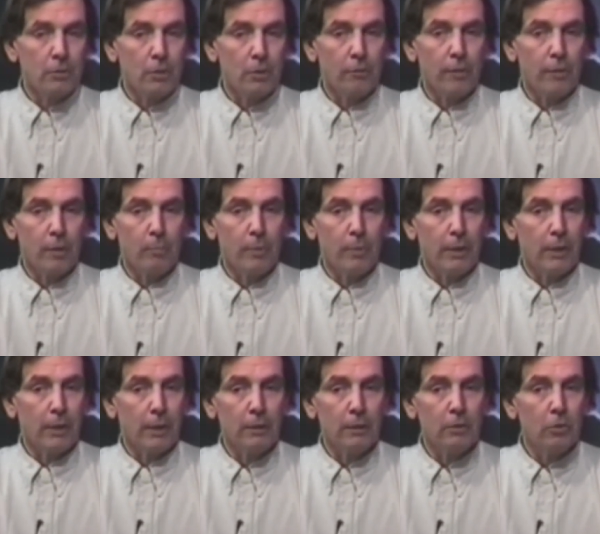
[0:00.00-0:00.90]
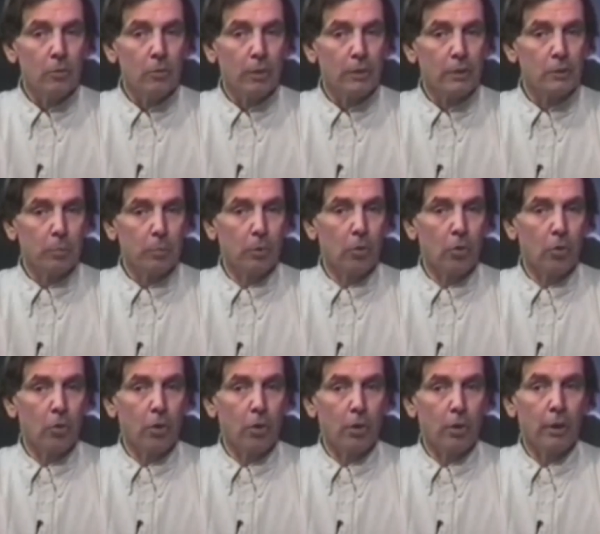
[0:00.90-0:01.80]
So if they begin to
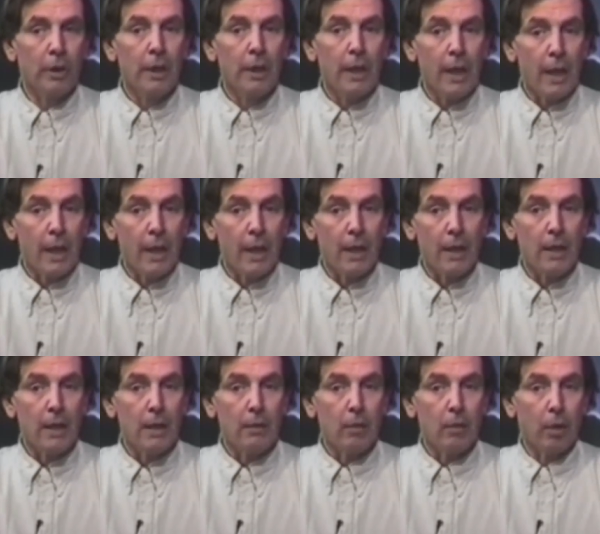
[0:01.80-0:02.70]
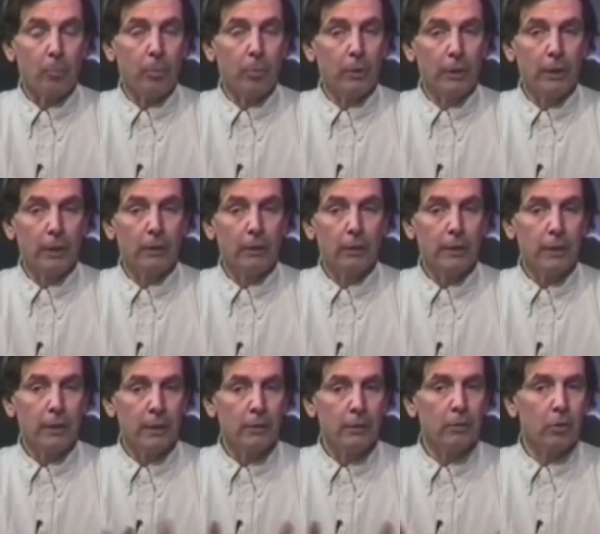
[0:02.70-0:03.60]
explore a
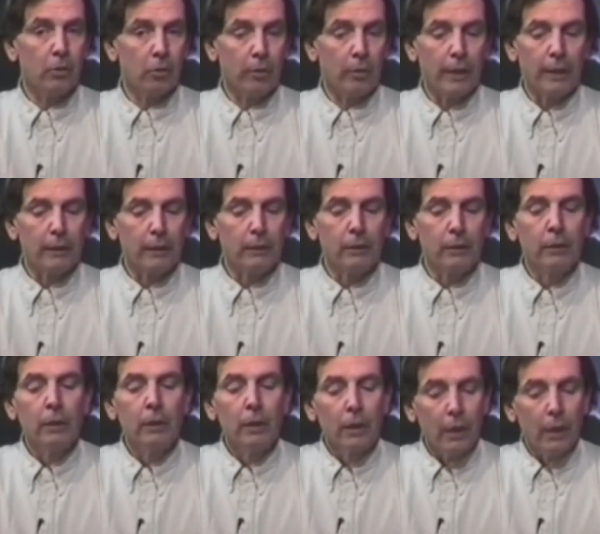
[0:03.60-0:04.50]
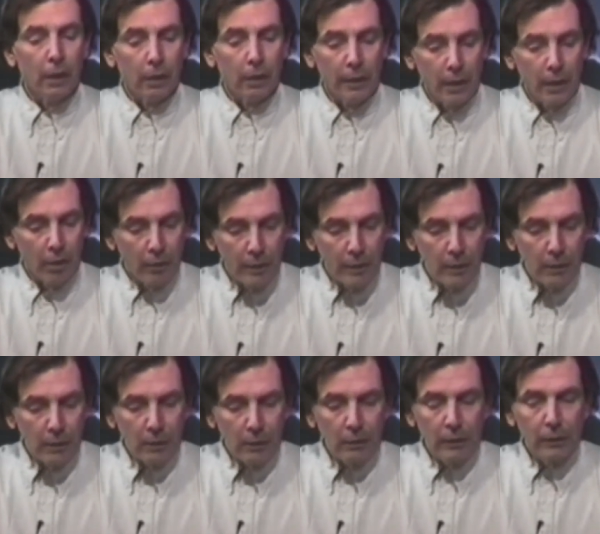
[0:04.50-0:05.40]
politically incorrect
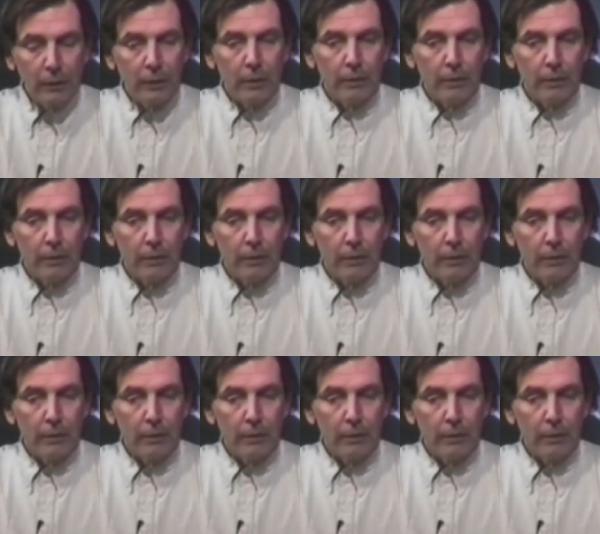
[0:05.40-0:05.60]
area,